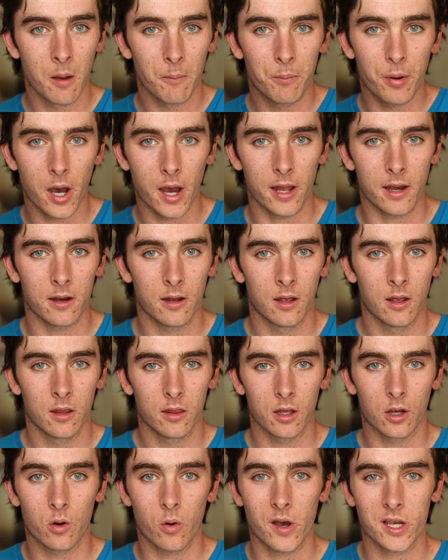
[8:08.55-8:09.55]
But
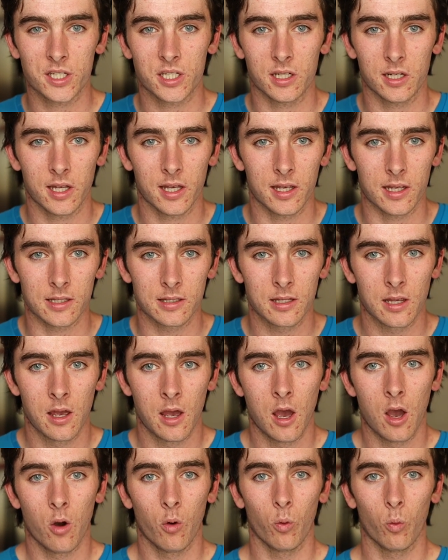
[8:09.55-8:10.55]
the question is,
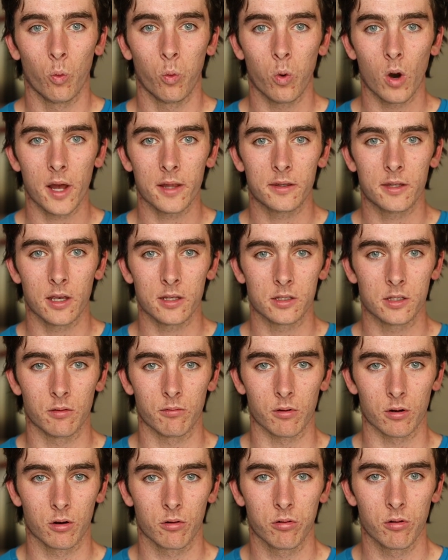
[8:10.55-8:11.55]
what does the
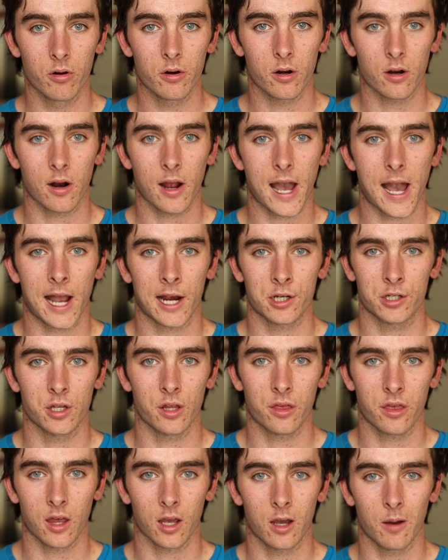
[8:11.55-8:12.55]
recruiter actually
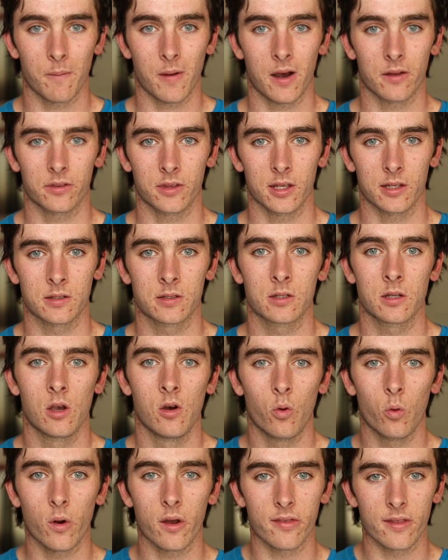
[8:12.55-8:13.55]
think about this
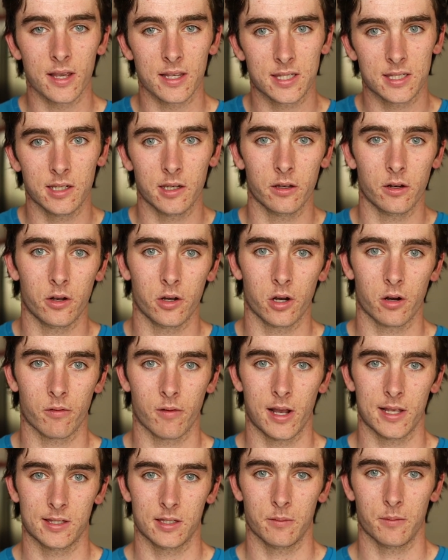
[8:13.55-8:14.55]
when they see it on your
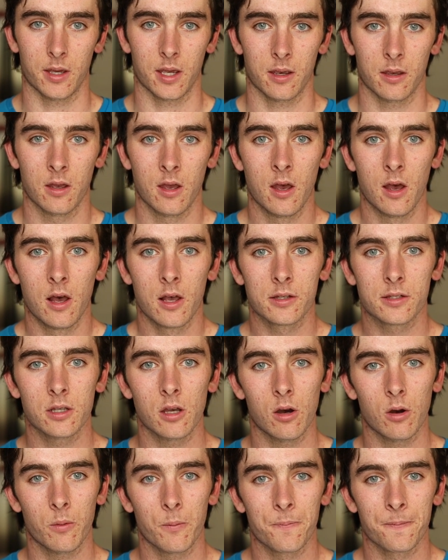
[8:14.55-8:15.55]
resume?
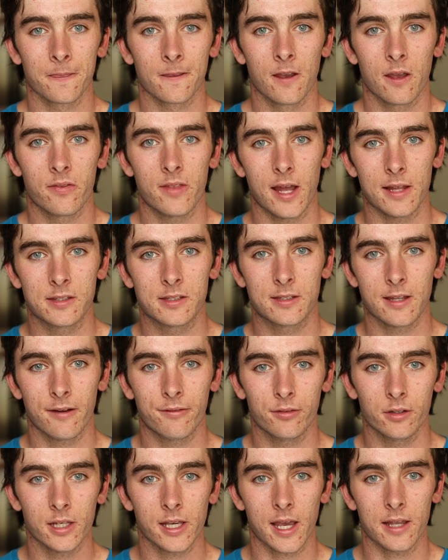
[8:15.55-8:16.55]
So that's
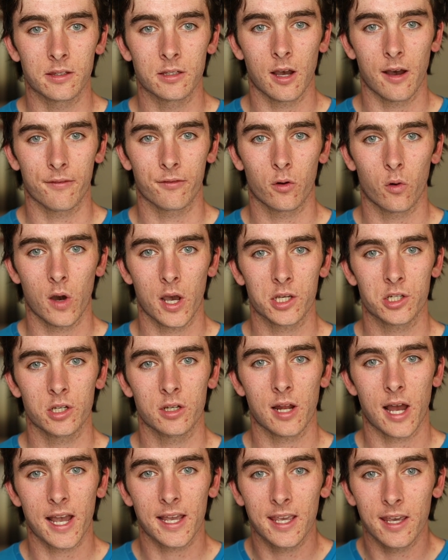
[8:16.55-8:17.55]
definitely a tough
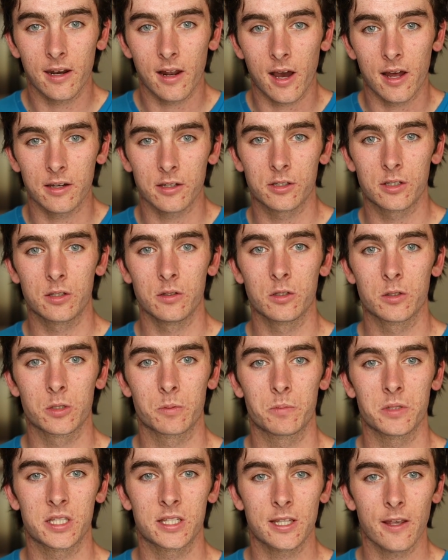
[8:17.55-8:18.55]
question. I cannot
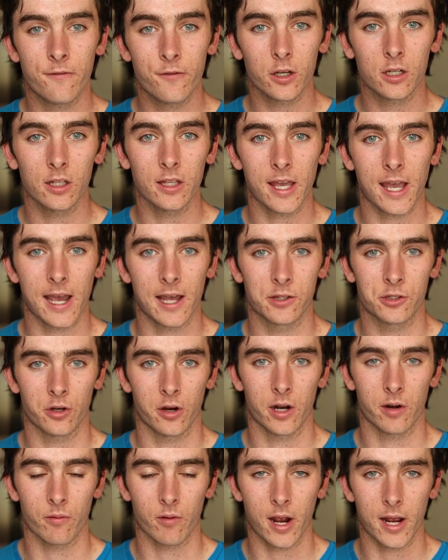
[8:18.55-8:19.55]
specifically answer
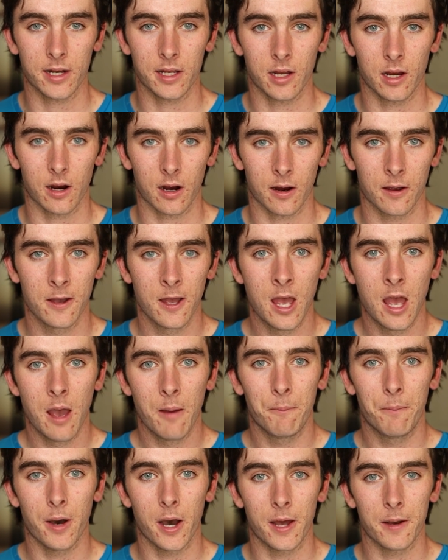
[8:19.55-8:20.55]
it right here,
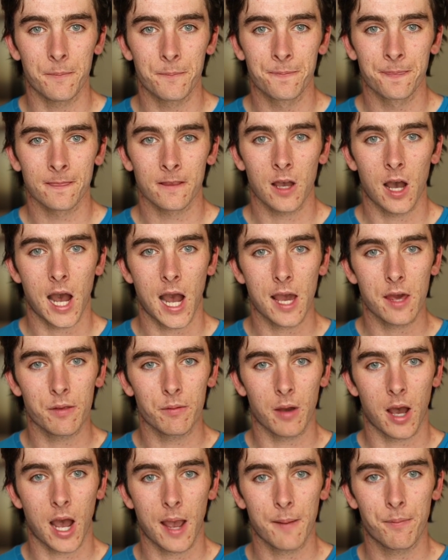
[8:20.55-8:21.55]
but I,
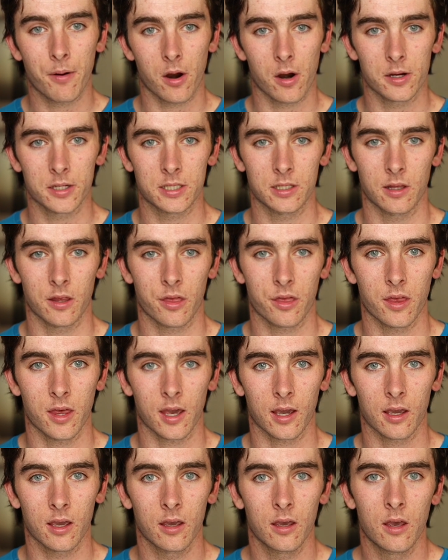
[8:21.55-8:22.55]
I personally
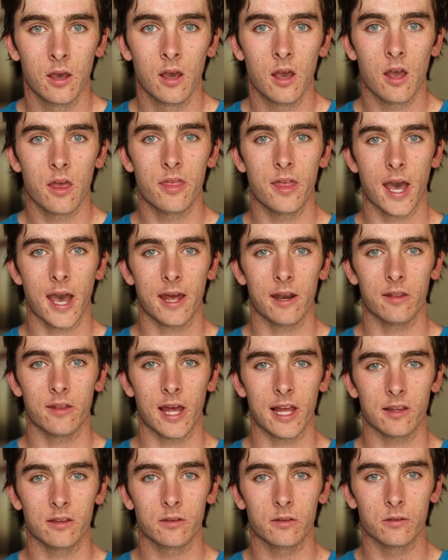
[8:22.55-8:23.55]
think that,
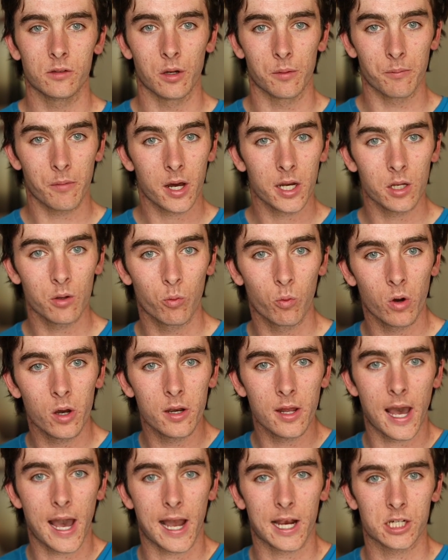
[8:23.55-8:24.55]
that your money would
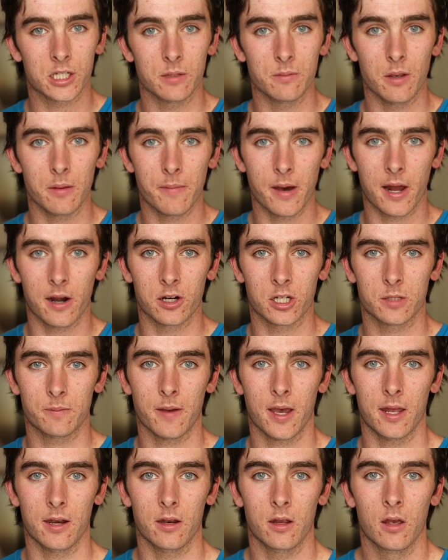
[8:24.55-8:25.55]
actually be better
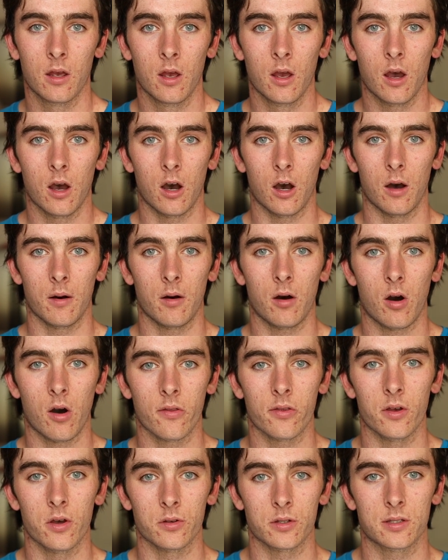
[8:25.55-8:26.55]
spent uh,
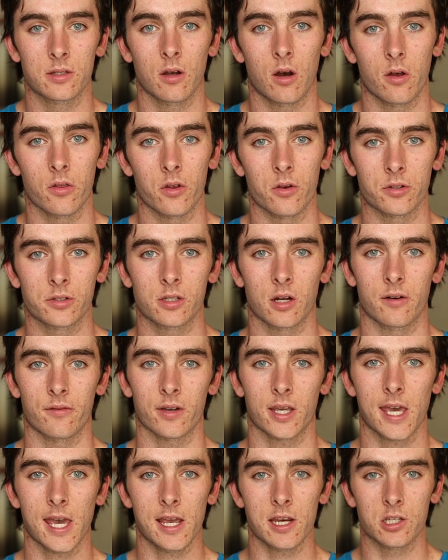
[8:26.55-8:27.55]
on those on those
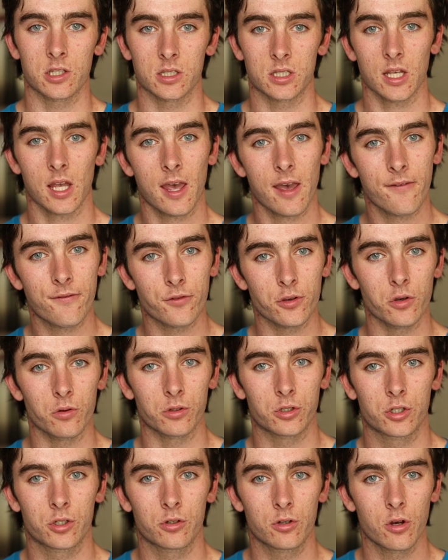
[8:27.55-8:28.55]
certifications if you
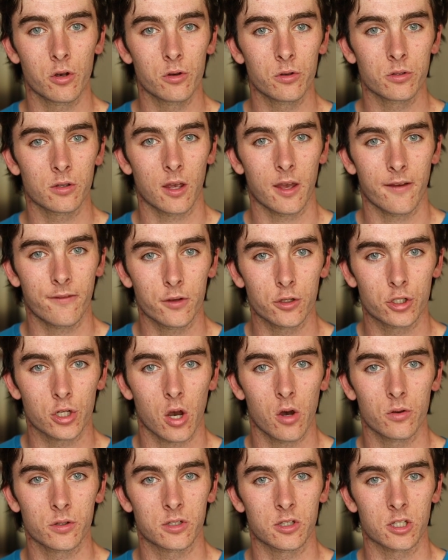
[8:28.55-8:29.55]
choose if you
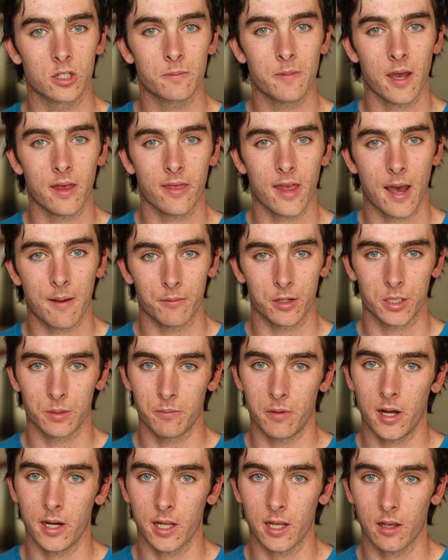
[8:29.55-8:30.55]
chose to spend that much
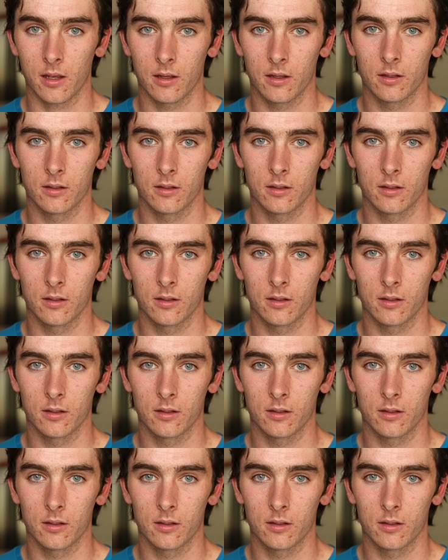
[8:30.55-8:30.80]
money.